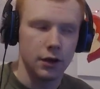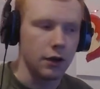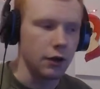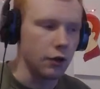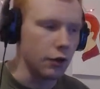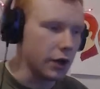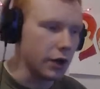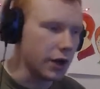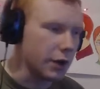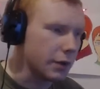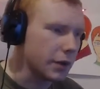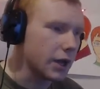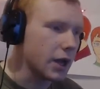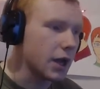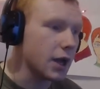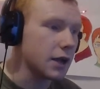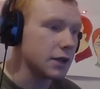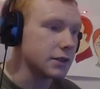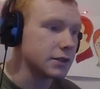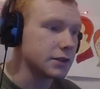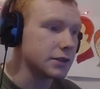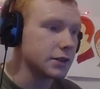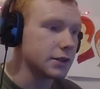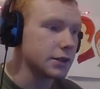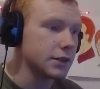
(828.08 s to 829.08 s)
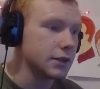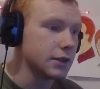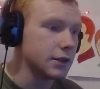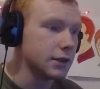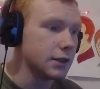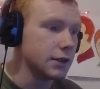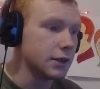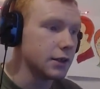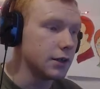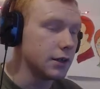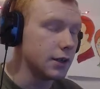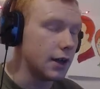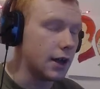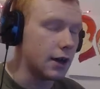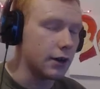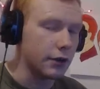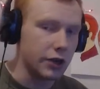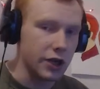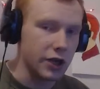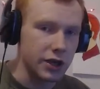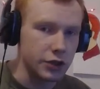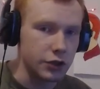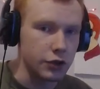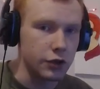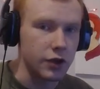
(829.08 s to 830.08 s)
Well, anyway, guys, I'll
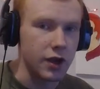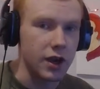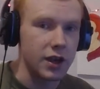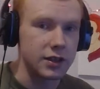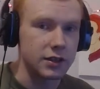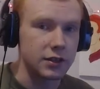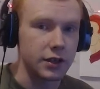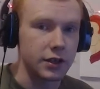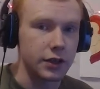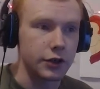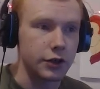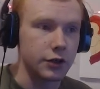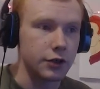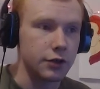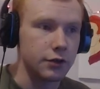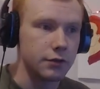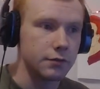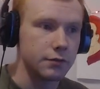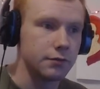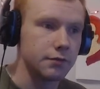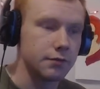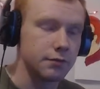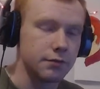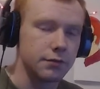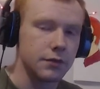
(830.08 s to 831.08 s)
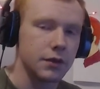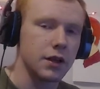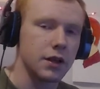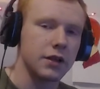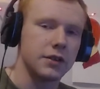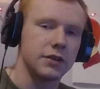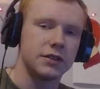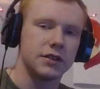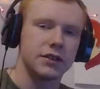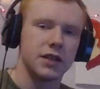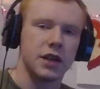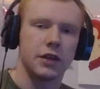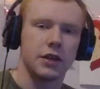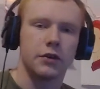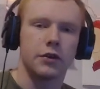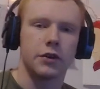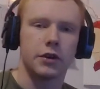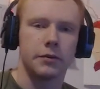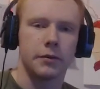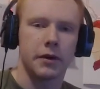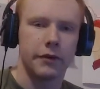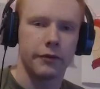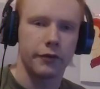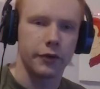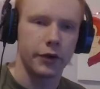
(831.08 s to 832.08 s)
catch you guys later. And stay
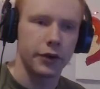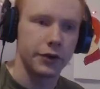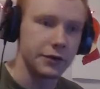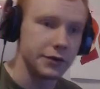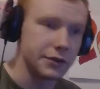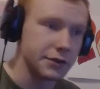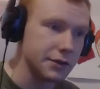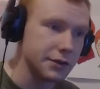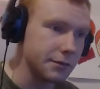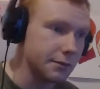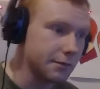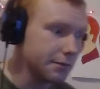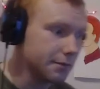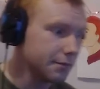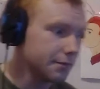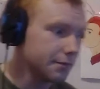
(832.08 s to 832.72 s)
nerdy, my friends.